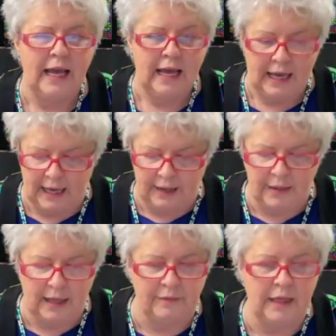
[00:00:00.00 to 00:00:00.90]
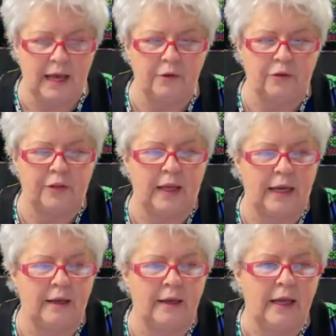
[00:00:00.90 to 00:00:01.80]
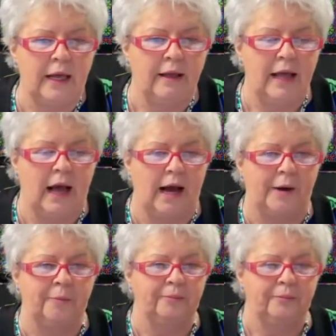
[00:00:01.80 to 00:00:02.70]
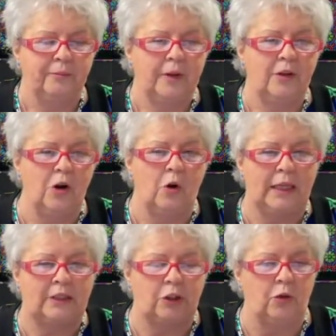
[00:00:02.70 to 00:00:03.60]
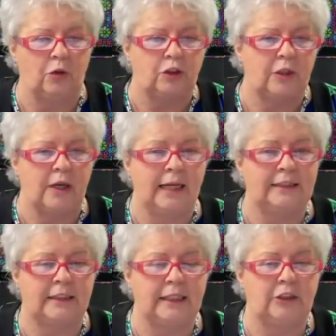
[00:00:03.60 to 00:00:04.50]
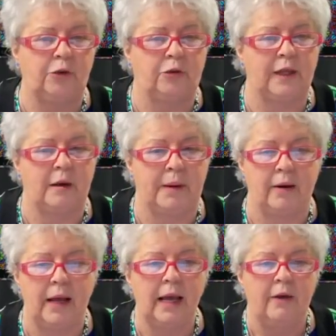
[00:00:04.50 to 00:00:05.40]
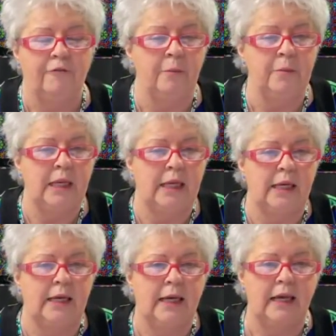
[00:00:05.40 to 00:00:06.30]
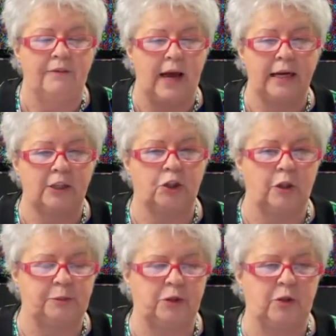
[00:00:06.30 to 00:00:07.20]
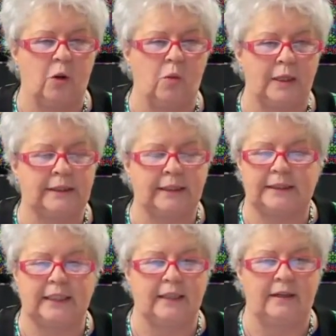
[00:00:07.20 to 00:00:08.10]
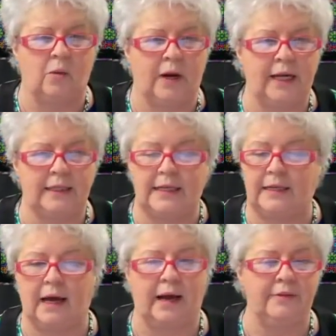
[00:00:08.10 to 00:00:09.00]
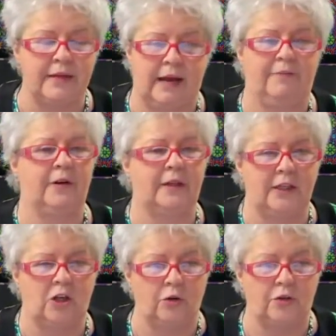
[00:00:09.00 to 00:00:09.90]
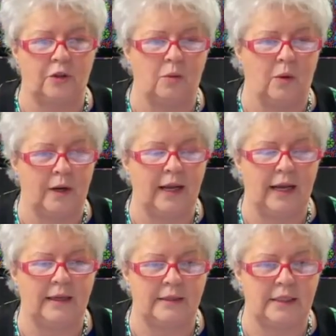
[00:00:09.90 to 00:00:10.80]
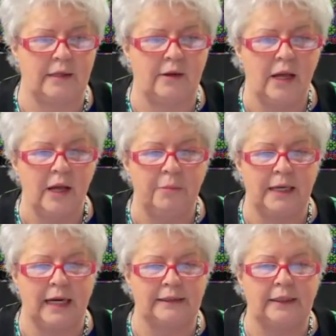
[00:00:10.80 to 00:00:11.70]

And then the other thing, um, you know, like, so those are the kinds of things that you think about for me, if I had a choice between a 116 and a 118, I'd definitely go to the 118 because